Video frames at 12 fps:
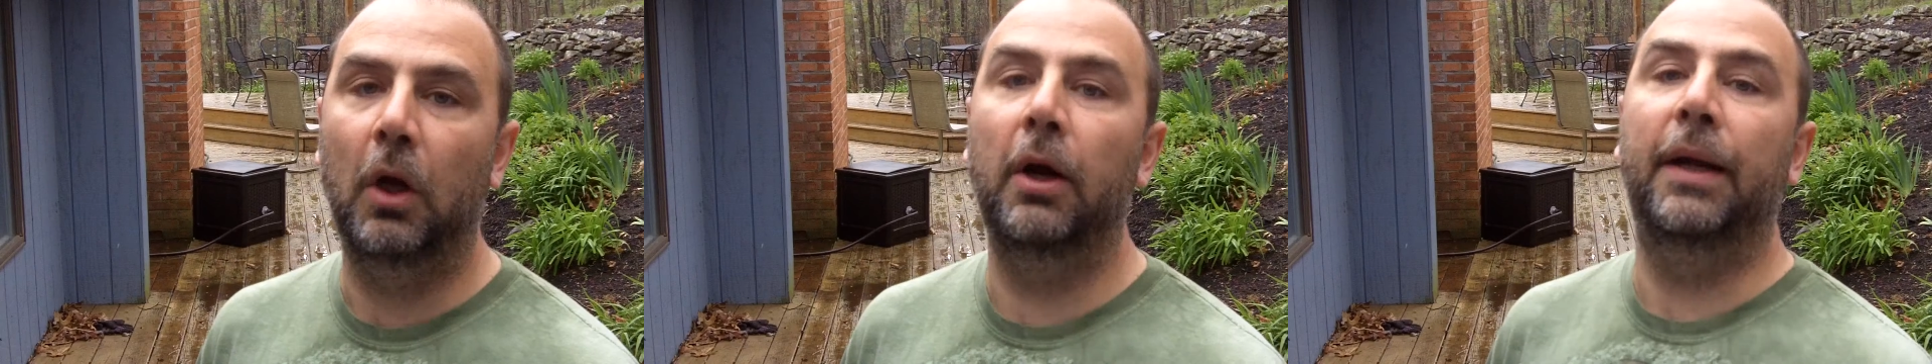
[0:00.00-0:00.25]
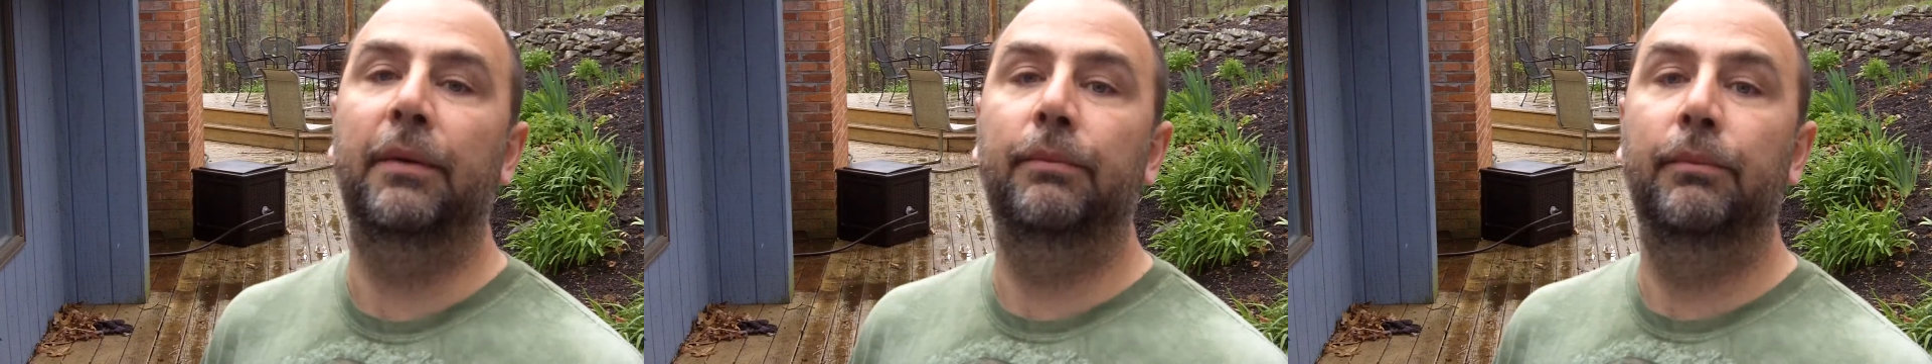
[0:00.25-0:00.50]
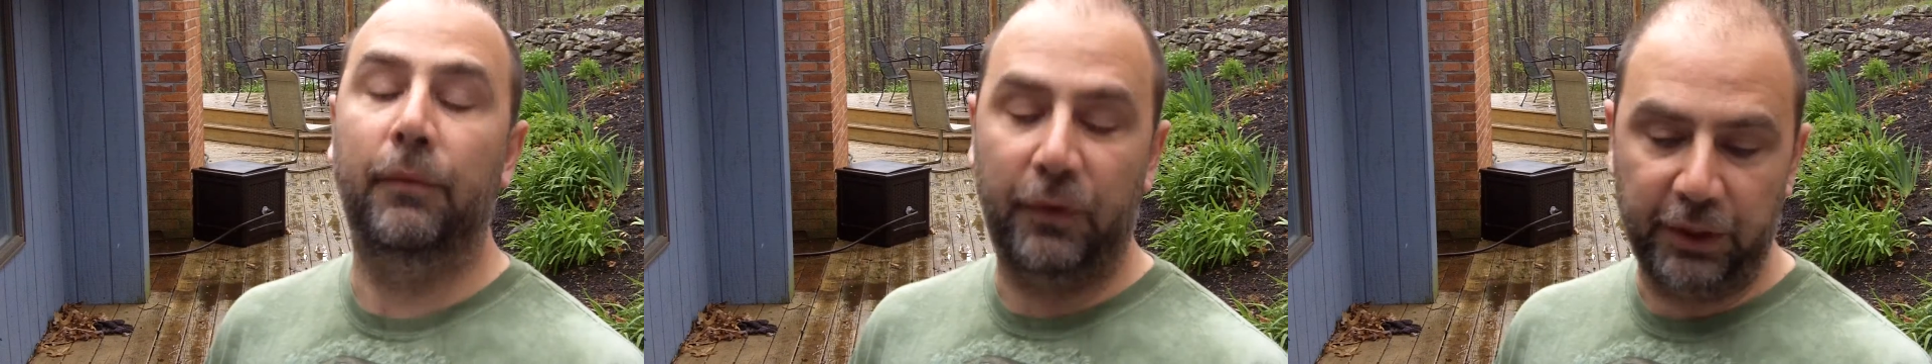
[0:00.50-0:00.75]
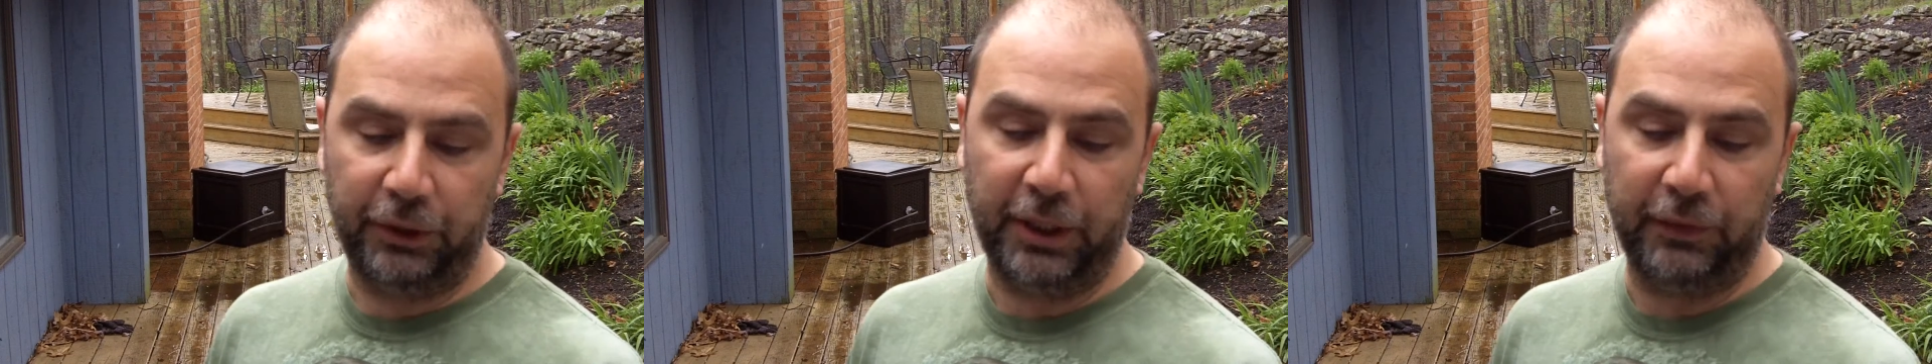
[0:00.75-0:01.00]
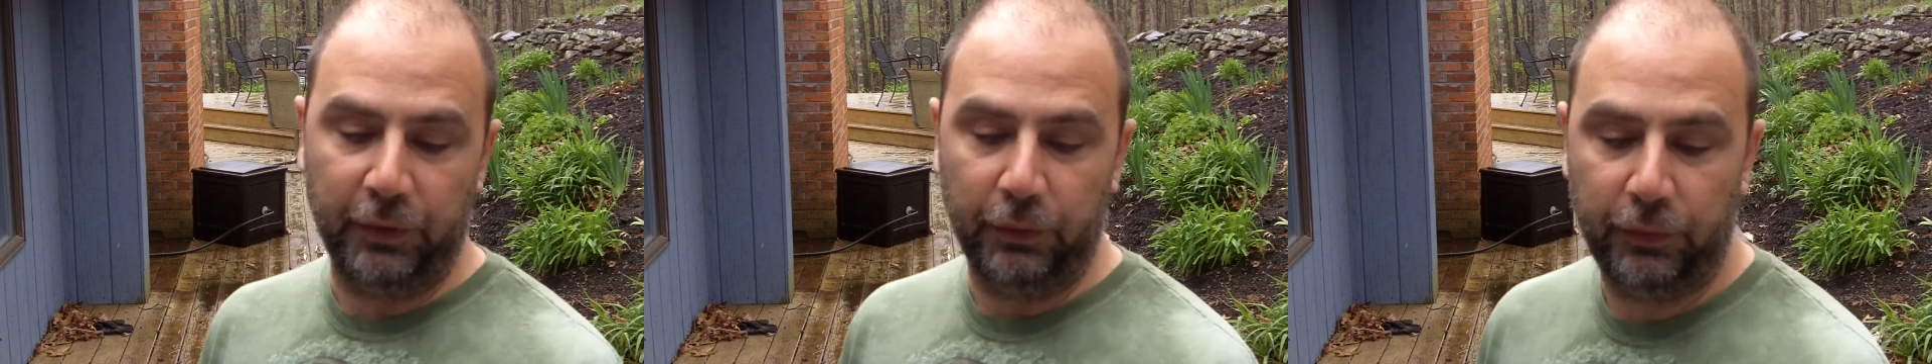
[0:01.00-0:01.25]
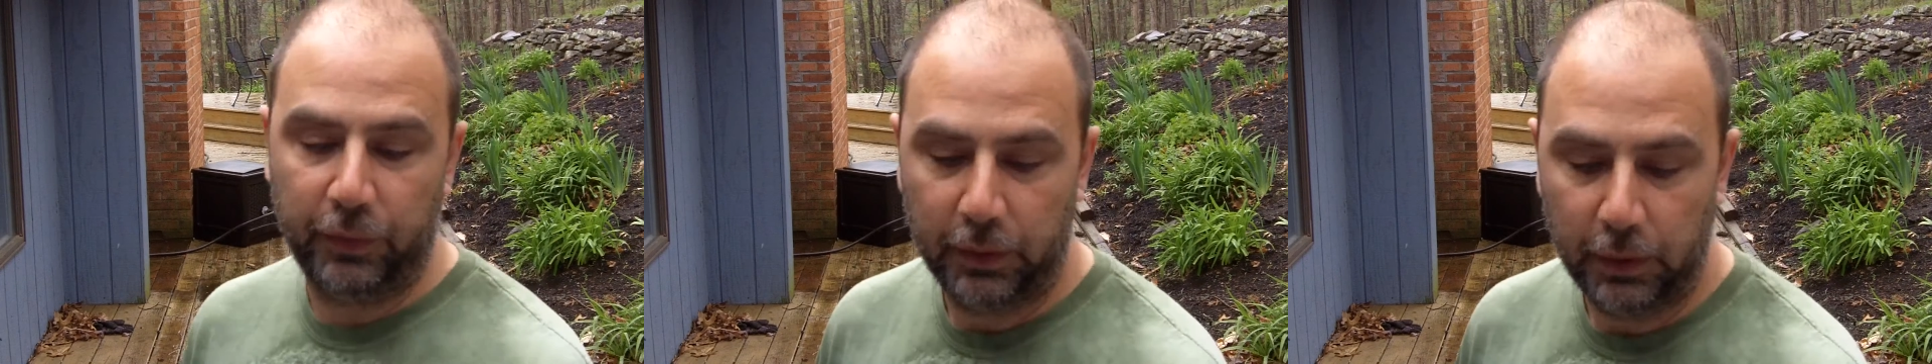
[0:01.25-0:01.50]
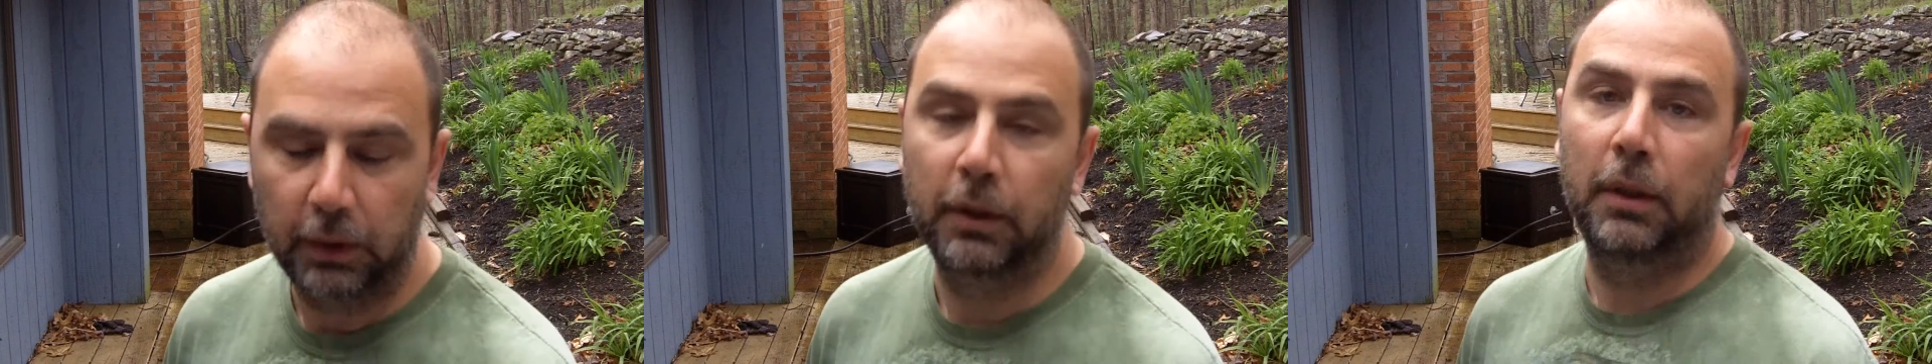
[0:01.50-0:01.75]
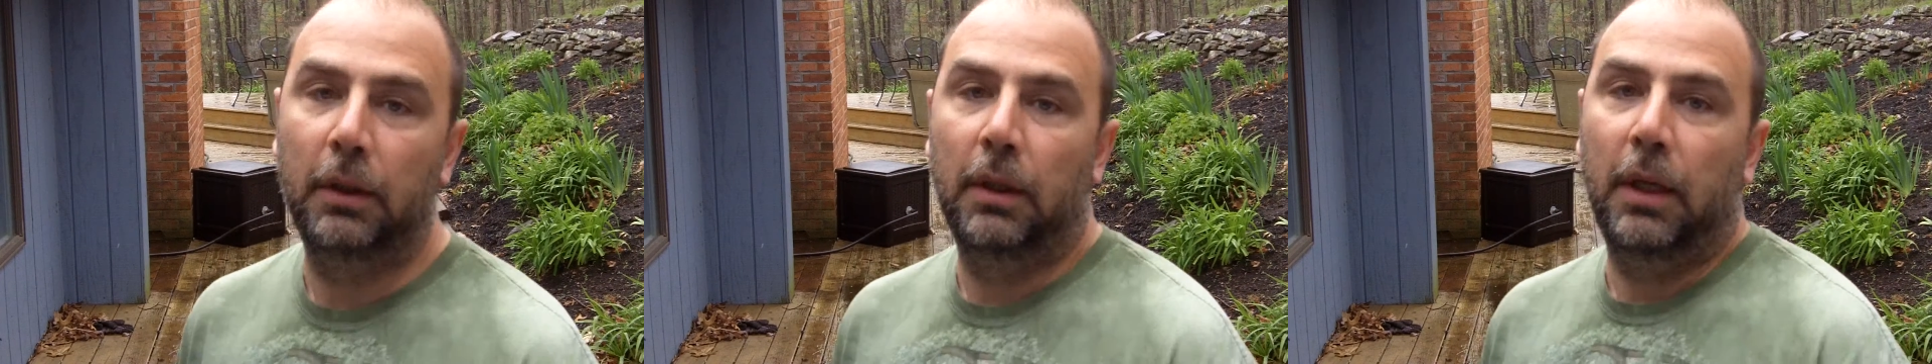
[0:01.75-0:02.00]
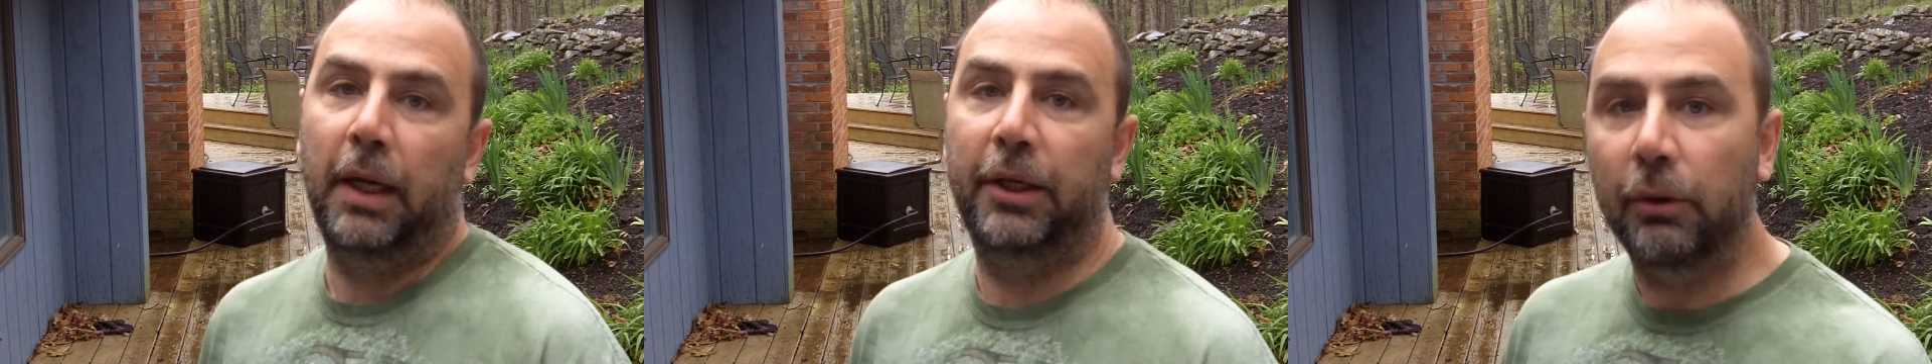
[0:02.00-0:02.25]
All right, senior interviews. I